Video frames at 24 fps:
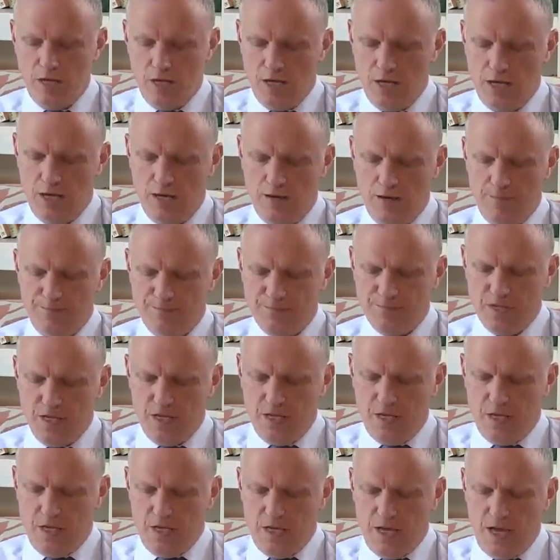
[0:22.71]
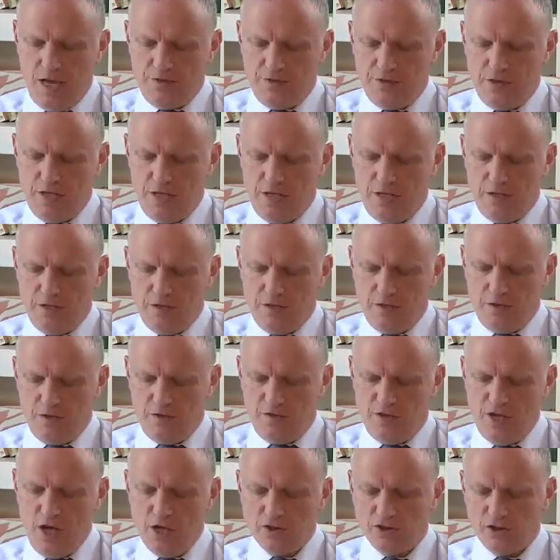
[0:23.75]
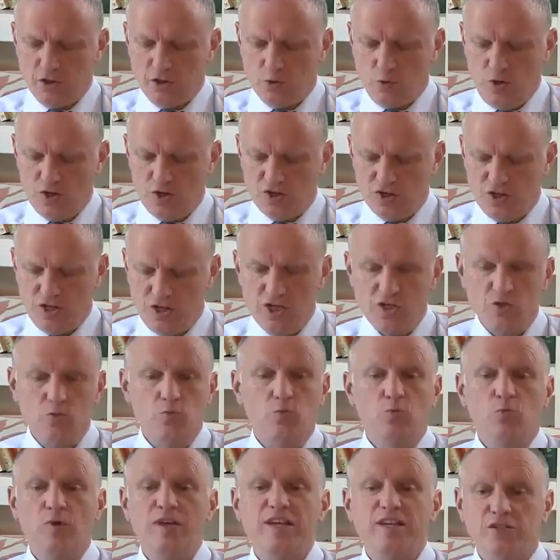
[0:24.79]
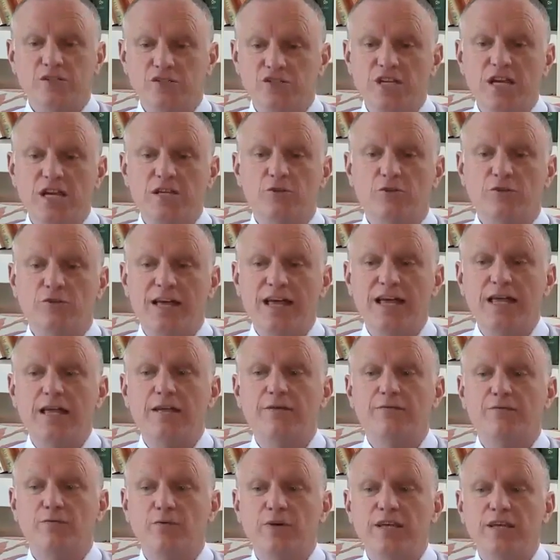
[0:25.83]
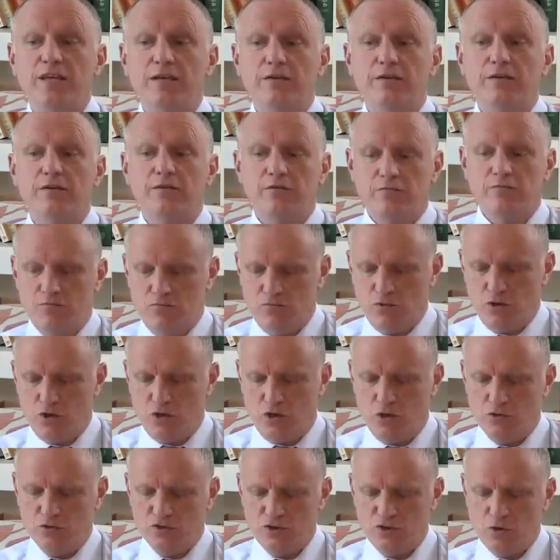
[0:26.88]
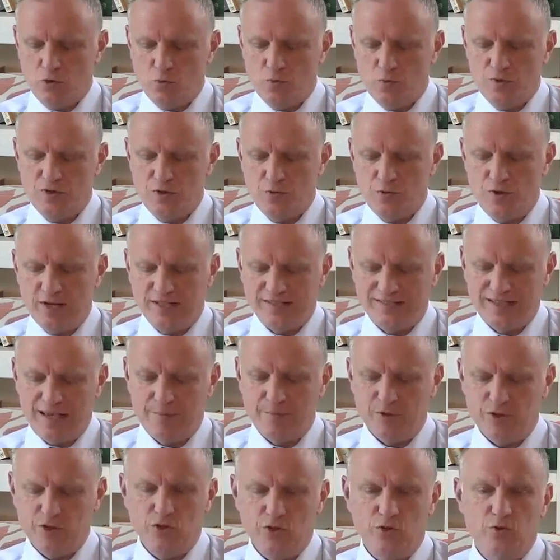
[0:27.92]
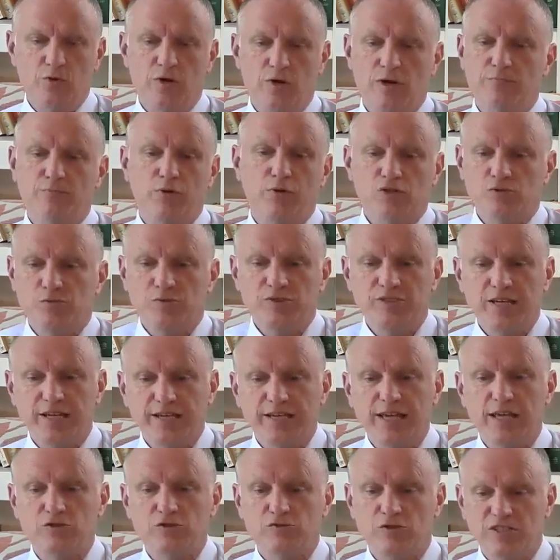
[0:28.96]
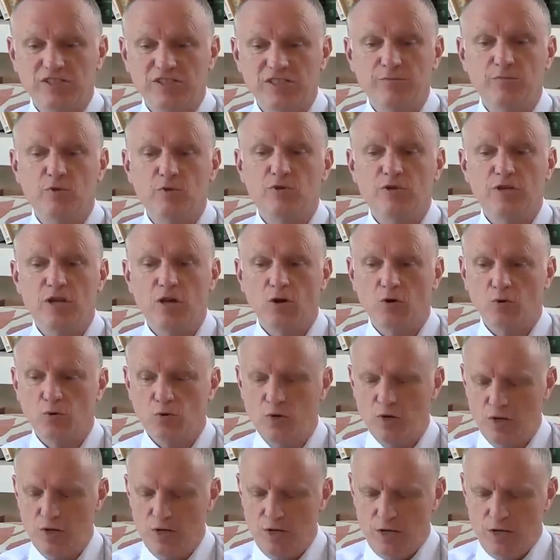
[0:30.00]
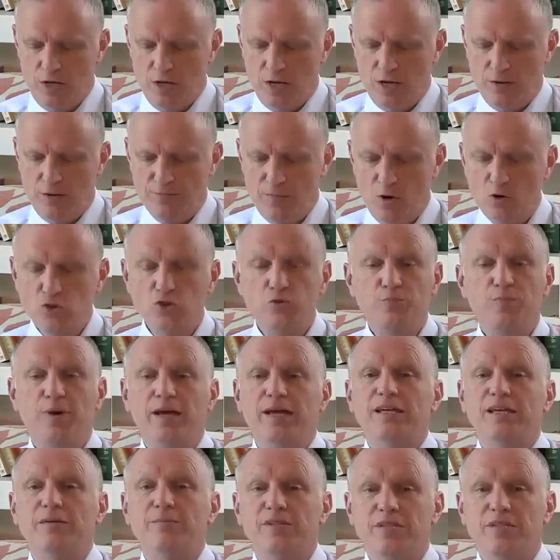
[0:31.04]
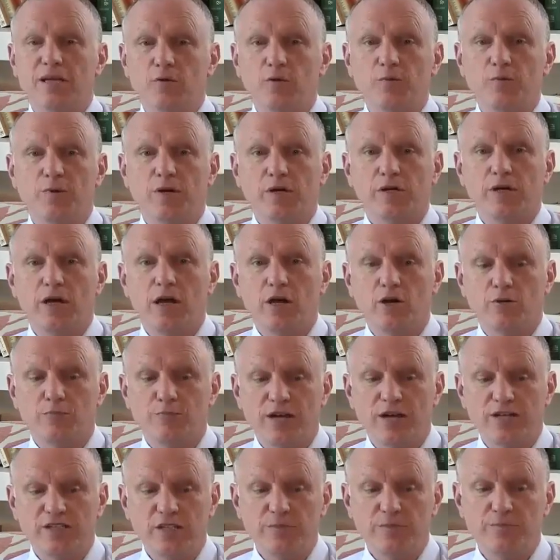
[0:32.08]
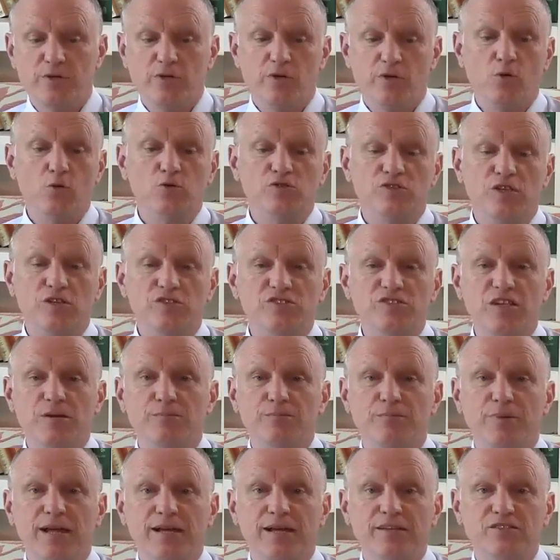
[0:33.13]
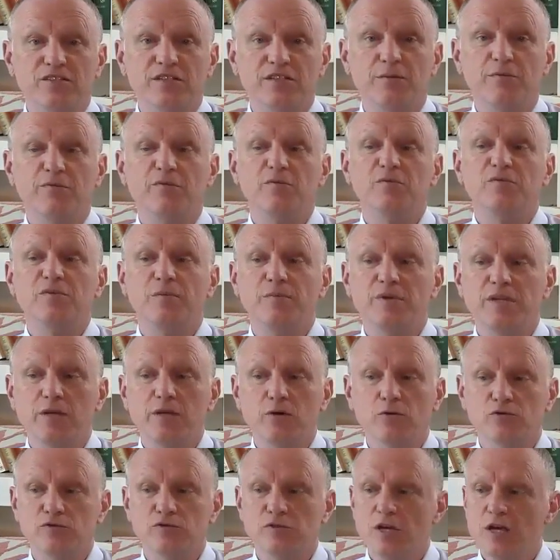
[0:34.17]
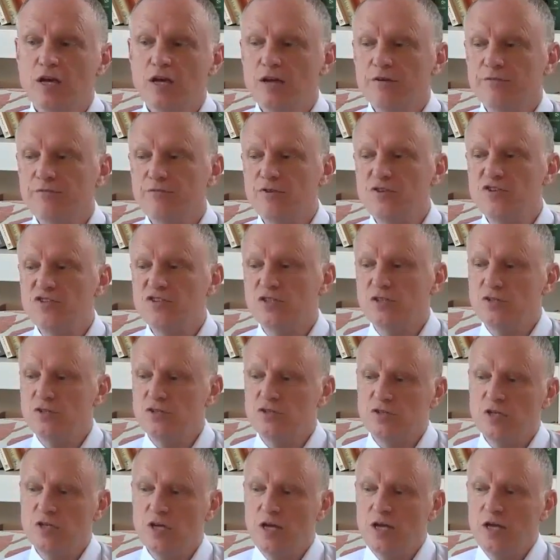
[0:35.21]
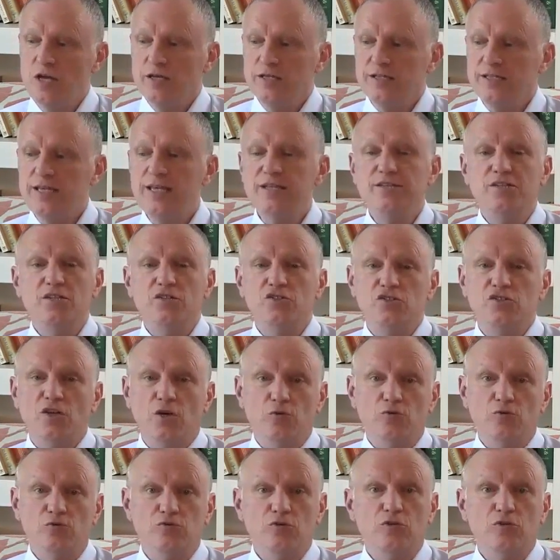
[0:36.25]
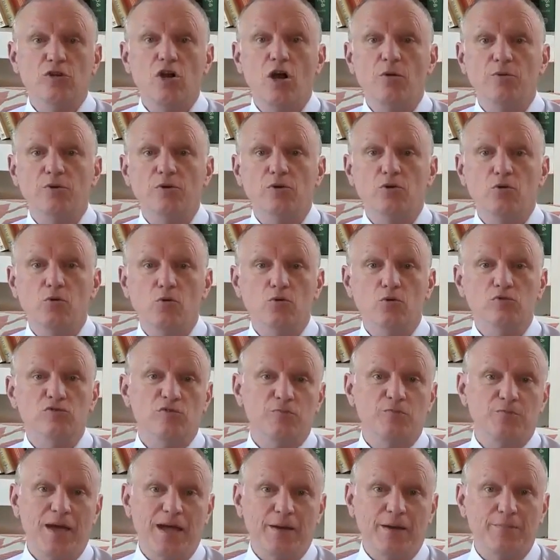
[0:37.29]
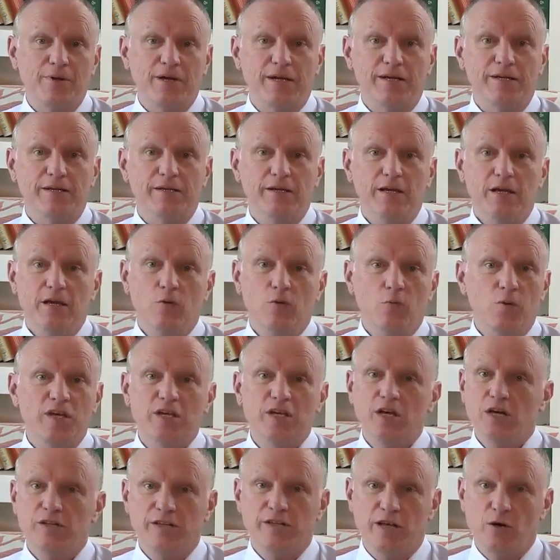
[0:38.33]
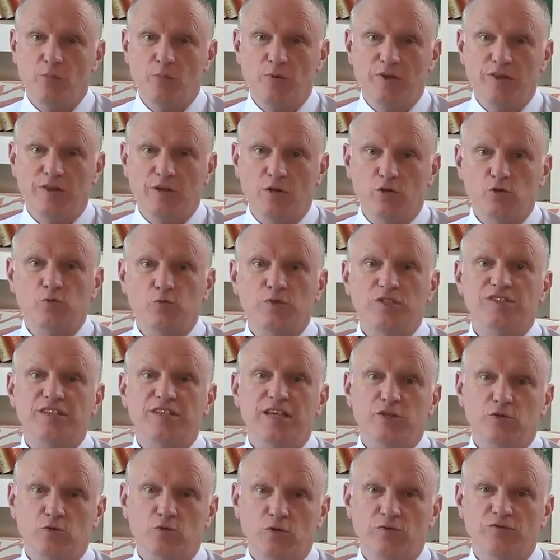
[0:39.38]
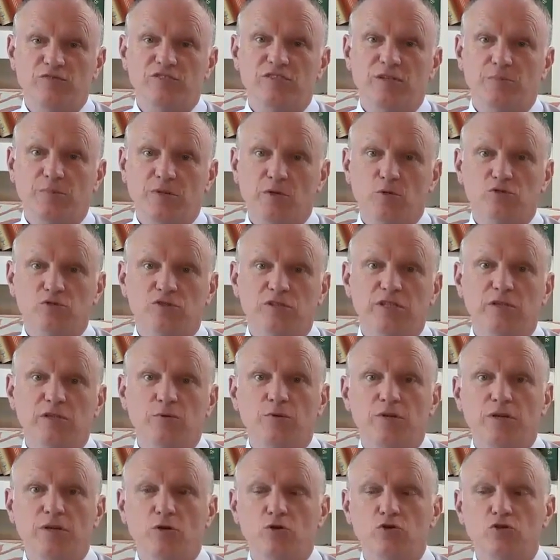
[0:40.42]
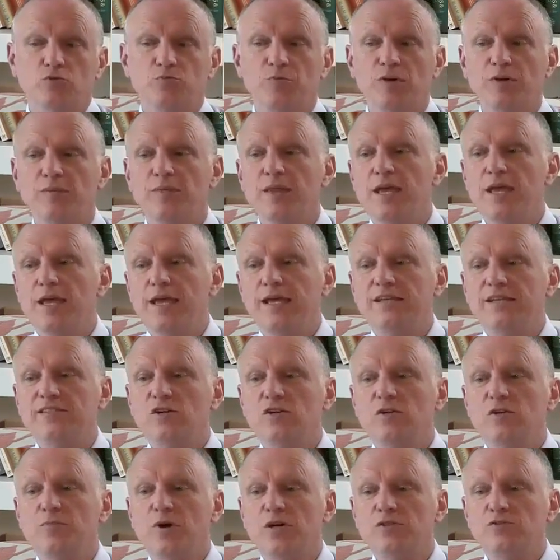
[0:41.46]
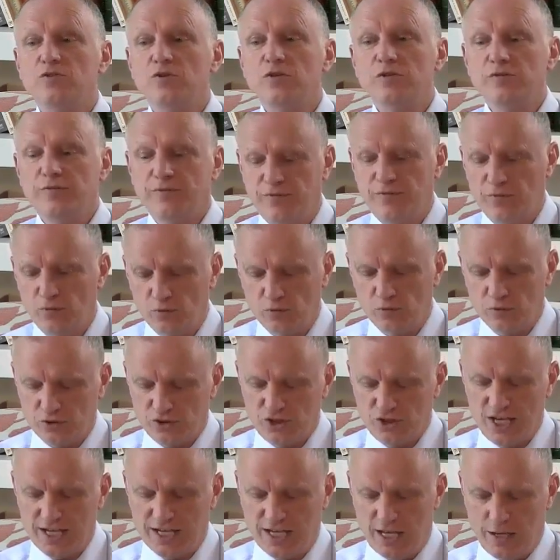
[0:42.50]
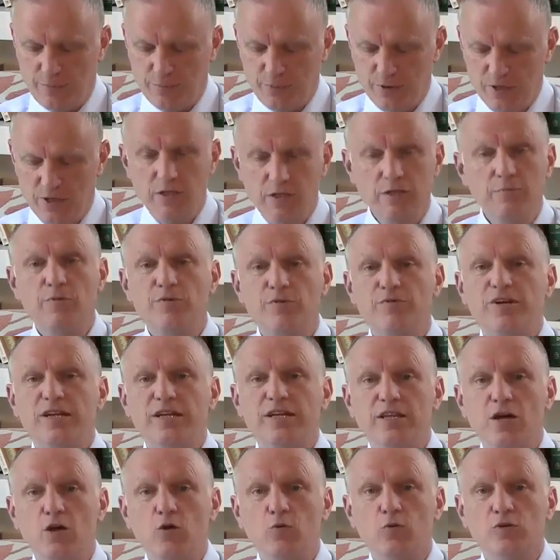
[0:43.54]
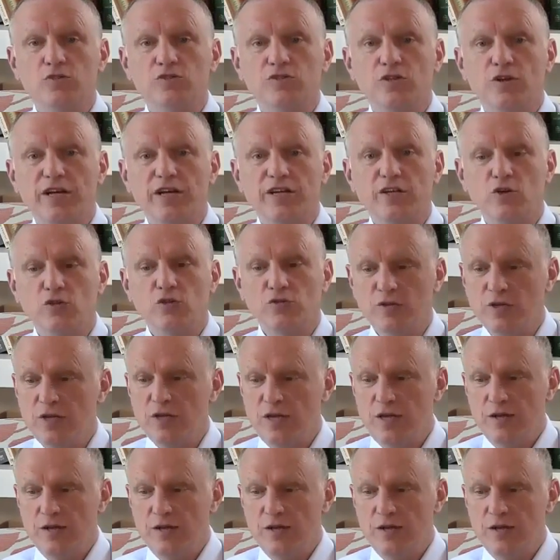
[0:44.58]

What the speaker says: And the answer to the question is, we can tell you that if we consult with you, examine you, and possibly take x-ray, then we'll know. Most pain can be dealt with by chiropractic, but of course there are some pains that come from something else. For instance, kidney stones are a common cause of back pain. We can't help with those, we send you on to someone else to deal with those, but it's only by doing a full checkup we really know what's going on.